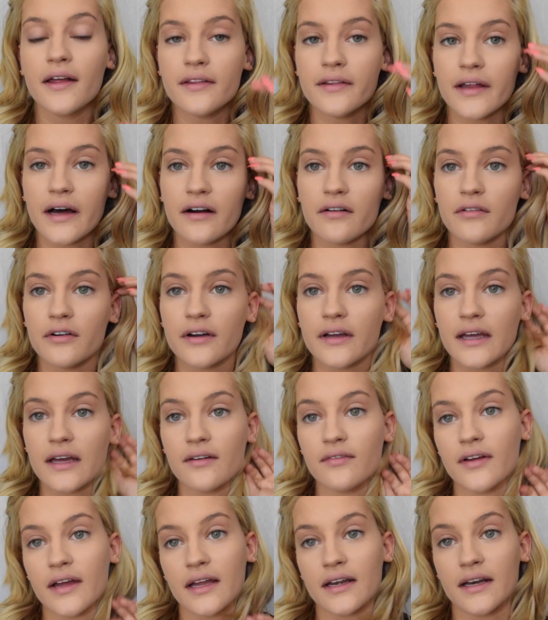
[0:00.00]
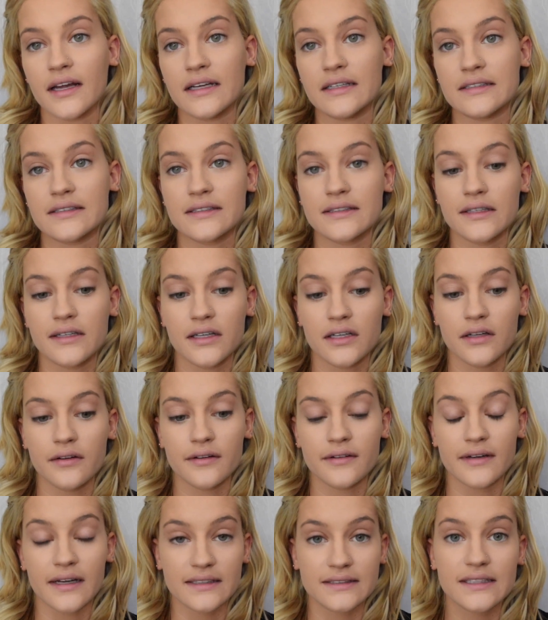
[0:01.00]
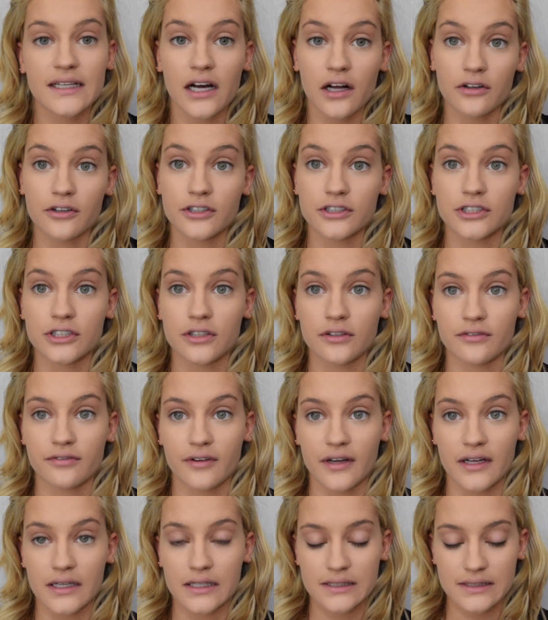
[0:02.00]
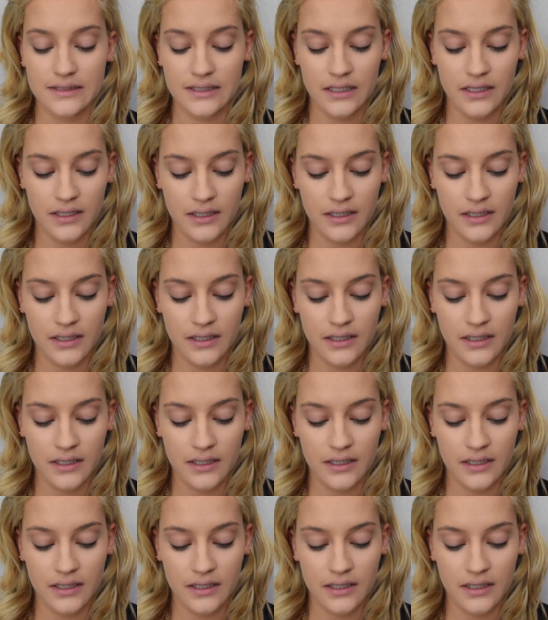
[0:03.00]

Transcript: that will give a nice color to your face.